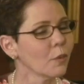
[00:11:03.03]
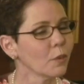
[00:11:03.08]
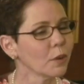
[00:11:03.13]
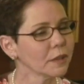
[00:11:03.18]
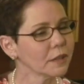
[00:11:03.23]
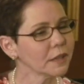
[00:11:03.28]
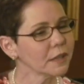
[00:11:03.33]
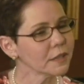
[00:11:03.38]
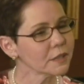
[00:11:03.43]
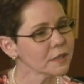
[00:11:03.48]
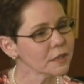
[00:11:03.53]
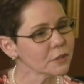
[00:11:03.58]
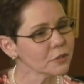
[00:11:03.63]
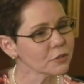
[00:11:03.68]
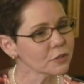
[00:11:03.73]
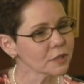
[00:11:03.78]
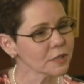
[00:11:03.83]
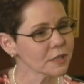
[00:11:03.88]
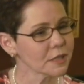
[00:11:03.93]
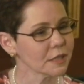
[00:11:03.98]
Well, it is
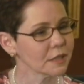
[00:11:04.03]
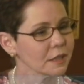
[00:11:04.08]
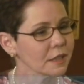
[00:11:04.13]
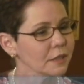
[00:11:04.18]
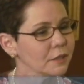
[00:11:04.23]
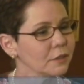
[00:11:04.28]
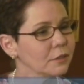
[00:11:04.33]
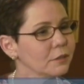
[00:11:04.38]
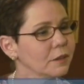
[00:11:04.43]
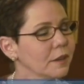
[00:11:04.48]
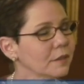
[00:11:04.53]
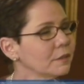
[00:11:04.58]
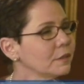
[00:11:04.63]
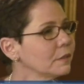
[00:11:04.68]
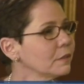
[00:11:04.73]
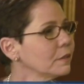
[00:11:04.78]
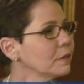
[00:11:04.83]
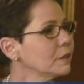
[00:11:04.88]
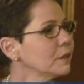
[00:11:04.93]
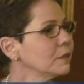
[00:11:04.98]
interesting that you have
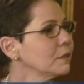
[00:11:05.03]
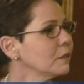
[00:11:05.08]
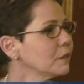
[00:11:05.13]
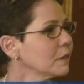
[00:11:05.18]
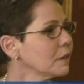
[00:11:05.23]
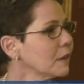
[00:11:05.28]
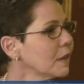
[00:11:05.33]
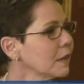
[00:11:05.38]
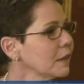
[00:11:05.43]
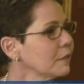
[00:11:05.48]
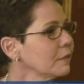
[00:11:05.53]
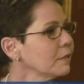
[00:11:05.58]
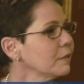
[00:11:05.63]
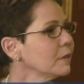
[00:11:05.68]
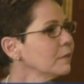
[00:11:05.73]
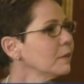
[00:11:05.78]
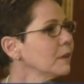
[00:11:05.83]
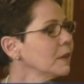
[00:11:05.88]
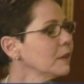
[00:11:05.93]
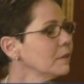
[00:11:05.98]
devoted your life
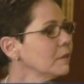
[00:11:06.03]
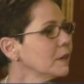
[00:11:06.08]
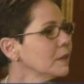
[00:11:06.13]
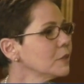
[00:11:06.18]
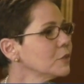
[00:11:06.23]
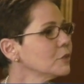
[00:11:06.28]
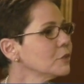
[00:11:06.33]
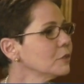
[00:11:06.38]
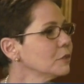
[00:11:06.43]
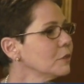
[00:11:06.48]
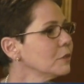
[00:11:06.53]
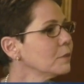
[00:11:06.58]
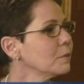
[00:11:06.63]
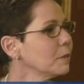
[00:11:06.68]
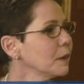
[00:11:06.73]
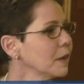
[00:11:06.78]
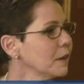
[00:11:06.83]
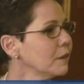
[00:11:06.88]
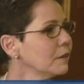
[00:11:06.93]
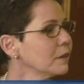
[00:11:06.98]
in many ways to your
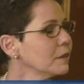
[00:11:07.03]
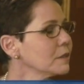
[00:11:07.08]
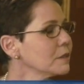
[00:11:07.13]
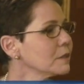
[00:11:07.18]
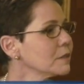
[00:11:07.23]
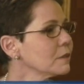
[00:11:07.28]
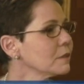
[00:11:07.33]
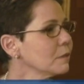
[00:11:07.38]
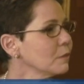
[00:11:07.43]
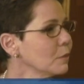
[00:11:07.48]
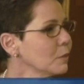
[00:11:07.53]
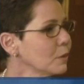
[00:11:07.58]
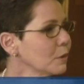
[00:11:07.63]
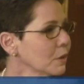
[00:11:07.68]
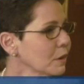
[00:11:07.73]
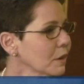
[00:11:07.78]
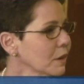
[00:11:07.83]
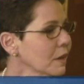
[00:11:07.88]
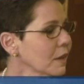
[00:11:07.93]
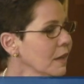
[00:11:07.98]
parents'
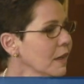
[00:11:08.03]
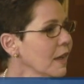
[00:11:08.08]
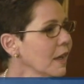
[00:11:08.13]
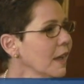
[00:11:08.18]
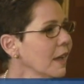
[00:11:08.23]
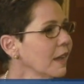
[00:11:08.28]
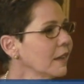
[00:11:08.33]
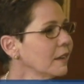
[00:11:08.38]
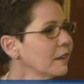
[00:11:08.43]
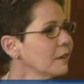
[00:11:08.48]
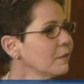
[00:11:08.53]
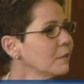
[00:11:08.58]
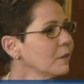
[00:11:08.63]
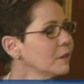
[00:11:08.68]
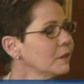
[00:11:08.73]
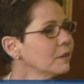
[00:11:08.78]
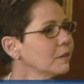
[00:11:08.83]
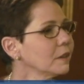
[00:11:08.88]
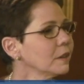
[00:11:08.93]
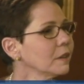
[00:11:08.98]
work. And I
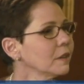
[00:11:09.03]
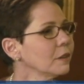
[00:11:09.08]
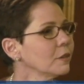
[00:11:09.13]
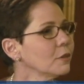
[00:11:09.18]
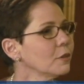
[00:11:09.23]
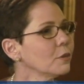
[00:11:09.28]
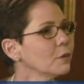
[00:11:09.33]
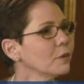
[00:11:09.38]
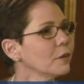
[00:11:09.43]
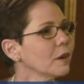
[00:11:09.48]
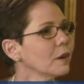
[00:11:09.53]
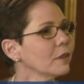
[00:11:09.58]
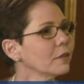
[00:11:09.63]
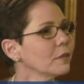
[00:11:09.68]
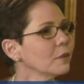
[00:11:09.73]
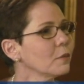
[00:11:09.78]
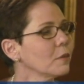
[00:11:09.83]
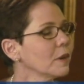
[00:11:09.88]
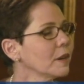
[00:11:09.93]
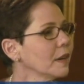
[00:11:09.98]
wonder, on
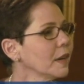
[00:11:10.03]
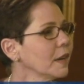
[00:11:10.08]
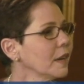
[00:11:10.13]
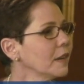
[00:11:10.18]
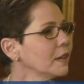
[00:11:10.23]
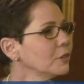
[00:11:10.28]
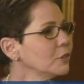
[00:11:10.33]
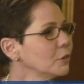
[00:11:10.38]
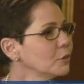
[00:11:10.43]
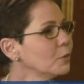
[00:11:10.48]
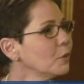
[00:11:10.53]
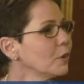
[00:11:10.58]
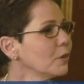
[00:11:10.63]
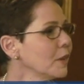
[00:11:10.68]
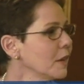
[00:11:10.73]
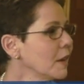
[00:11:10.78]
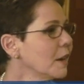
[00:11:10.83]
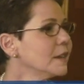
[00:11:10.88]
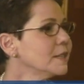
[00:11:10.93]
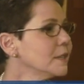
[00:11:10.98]
the one hand, you are
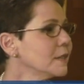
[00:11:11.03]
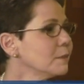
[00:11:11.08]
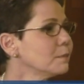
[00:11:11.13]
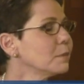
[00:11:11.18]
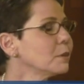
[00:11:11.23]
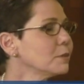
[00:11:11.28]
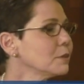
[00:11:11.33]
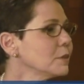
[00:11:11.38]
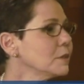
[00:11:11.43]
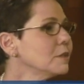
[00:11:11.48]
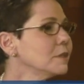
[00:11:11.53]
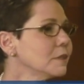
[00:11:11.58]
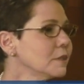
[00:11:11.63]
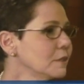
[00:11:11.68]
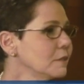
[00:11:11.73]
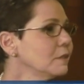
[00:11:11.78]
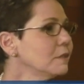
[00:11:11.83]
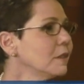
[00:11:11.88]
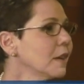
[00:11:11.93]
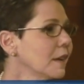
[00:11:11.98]
the ideal person to
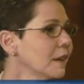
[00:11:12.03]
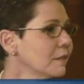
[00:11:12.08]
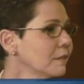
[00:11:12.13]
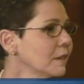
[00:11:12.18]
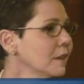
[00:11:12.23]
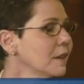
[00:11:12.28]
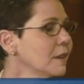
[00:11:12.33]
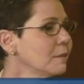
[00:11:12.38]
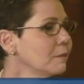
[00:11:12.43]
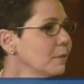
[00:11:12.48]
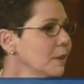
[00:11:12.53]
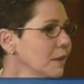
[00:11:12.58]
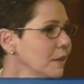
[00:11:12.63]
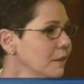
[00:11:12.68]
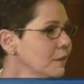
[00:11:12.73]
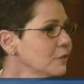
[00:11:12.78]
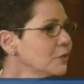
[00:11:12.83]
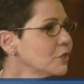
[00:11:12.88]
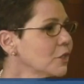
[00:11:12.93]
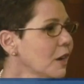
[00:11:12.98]
do that, being
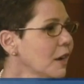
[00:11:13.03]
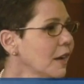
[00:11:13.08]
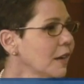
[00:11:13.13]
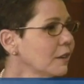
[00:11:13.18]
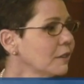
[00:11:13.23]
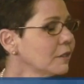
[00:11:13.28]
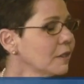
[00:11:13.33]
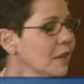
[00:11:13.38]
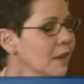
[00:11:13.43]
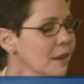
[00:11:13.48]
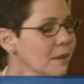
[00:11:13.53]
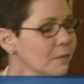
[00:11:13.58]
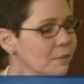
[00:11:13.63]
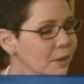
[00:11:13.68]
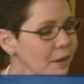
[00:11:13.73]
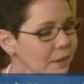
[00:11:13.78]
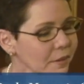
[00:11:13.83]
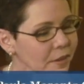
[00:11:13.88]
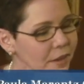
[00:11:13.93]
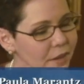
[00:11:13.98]
their child. But
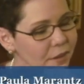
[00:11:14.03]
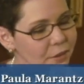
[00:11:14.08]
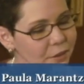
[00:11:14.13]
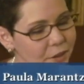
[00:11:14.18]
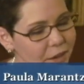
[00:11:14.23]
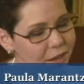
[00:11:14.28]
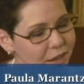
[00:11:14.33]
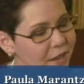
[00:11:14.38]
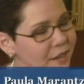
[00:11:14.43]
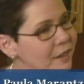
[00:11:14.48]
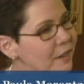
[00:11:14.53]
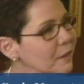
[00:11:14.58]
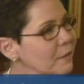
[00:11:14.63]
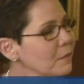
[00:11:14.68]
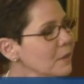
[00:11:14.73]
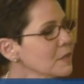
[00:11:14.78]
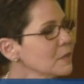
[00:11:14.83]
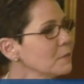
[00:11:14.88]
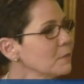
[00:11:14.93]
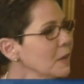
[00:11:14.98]
on the other hand, it
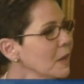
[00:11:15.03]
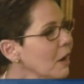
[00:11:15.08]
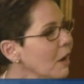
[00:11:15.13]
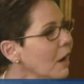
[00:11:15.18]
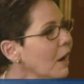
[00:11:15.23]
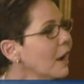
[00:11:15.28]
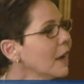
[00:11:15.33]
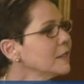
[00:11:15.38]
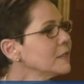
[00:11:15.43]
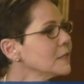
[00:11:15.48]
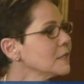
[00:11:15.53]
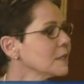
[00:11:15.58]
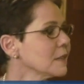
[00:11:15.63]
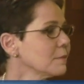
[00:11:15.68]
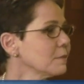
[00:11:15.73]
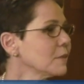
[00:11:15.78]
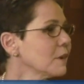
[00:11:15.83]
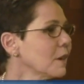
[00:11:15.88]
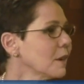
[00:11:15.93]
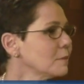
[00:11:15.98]
must be odd
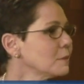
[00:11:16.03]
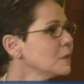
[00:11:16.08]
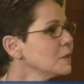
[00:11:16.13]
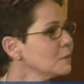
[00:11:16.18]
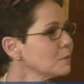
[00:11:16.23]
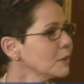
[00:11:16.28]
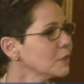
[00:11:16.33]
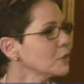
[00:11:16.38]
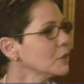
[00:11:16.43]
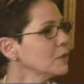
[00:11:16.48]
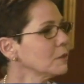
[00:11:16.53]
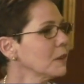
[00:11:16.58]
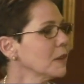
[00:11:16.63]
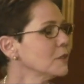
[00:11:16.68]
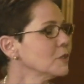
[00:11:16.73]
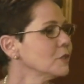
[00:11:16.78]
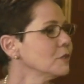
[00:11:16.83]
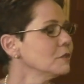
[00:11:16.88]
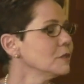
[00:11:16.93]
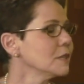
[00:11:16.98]
sometimes, especially,
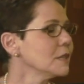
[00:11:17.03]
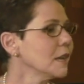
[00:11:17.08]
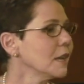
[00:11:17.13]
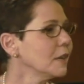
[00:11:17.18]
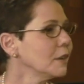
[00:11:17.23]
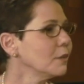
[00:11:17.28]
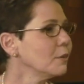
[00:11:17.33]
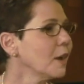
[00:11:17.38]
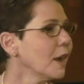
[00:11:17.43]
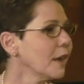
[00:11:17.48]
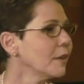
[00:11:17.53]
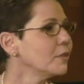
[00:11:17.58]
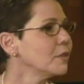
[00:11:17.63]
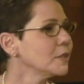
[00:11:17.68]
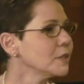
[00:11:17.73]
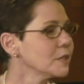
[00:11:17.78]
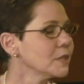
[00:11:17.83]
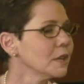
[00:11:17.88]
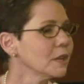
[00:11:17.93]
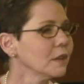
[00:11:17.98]
as you say, you have
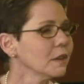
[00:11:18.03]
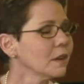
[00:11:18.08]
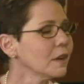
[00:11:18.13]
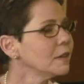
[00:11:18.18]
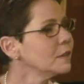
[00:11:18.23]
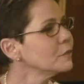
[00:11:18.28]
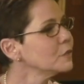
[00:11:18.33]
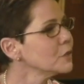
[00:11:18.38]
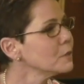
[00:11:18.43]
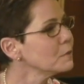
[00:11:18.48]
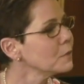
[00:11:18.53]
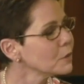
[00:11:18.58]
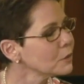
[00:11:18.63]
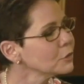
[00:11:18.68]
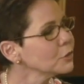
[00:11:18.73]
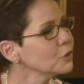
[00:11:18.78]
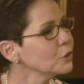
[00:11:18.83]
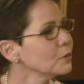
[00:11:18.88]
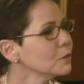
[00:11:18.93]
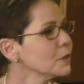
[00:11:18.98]
this kind of
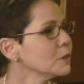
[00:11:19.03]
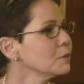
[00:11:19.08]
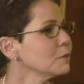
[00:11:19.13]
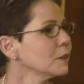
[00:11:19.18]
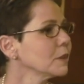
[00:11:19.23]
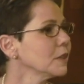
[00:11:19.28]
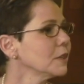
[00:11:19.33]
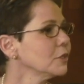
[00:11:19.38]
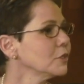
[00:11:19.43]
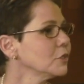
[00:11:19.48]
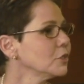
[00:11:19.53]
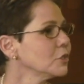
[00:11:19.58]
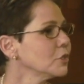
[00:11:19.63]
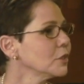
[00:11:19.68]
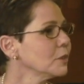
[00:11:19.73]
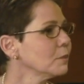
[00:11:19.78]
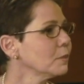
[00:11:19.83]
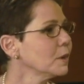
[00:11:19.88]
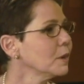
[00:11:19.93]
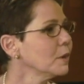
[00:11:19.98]
tumultuous
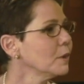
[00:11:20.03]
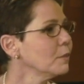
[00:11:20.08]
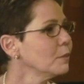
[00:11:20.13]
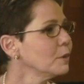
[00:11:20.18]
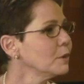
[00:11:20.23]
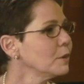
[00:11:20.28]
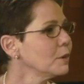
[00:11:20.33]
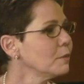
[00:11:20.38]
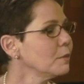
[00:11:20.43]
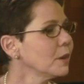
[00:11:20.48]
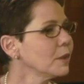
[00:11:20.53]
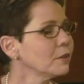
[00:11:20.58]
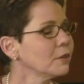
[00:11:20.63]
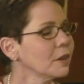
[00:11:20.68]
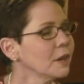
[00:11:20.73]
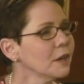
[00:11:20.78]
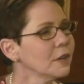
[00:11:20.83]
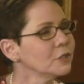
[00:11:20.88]
relationship with your mother.